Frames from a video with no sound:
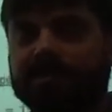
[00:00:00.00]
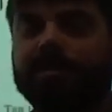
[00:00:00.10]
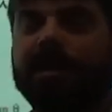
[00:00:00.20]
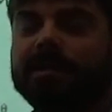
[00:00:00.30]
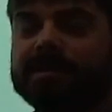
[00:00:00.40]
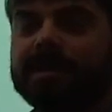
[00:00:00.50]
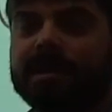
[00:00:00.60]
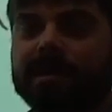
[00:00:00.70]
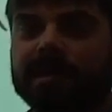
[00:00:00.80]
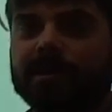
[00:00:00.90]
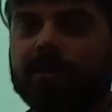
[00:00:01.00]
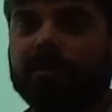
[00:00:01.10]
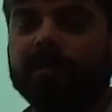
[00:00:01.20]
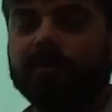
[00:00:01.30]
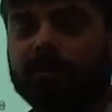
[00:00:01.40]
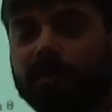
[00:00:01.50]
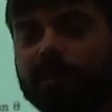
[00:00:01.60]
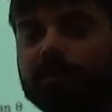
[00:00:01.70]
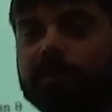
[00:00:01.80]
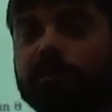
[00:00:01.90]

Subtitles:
some nice, 1 over